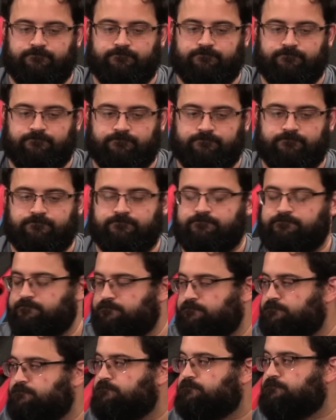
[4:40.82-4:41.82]

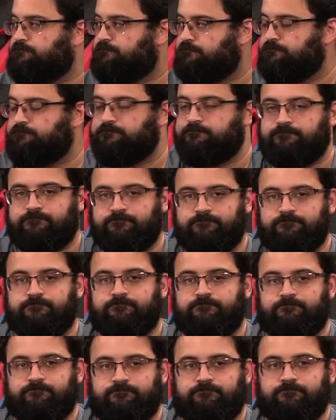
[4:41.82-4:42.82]

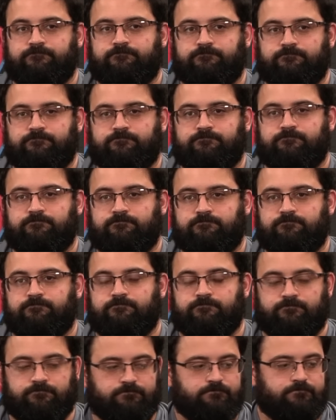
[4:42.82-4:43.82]

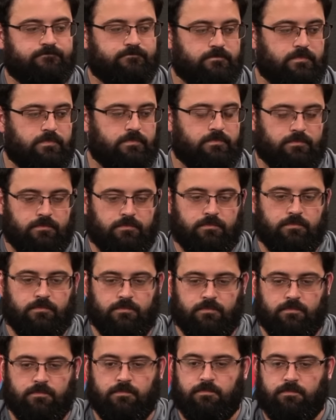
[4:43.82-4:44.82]

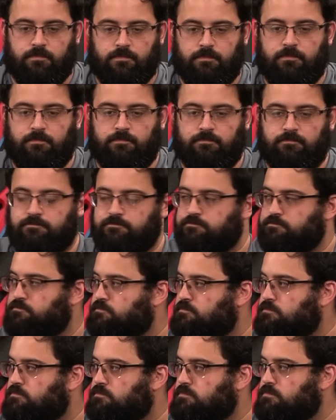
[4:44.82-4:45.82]

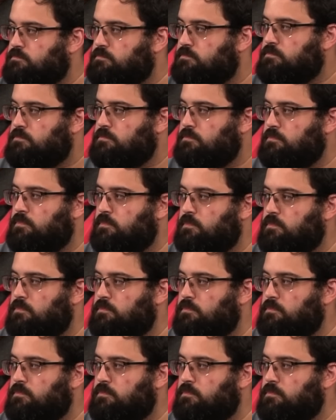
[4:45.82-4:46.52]
[no speech]